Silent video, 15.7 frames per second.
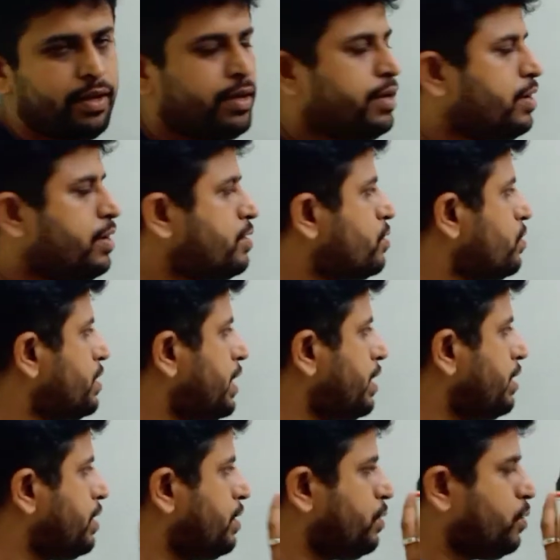So they
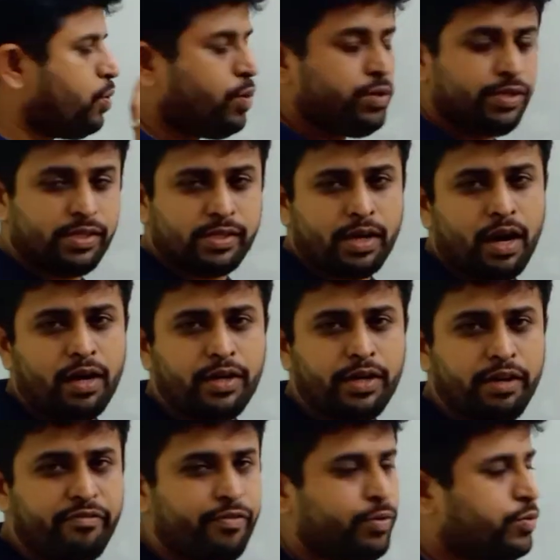don't start
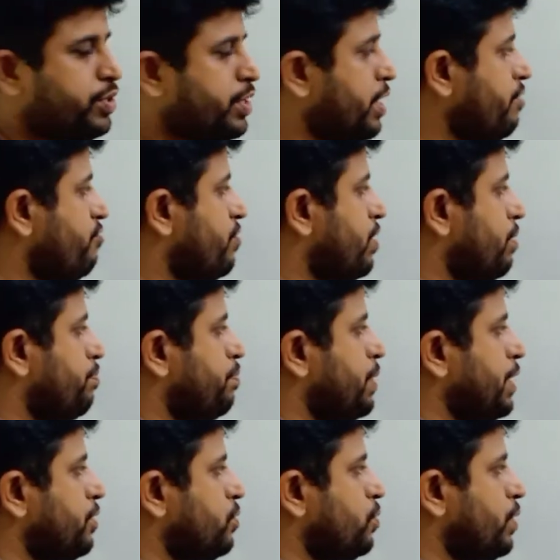diffusing from P
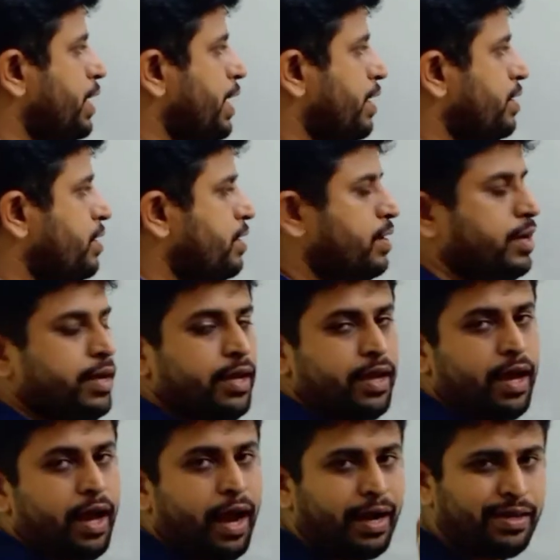to N
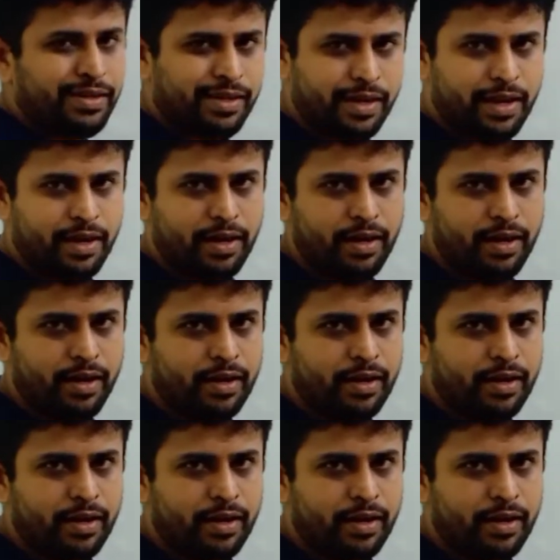until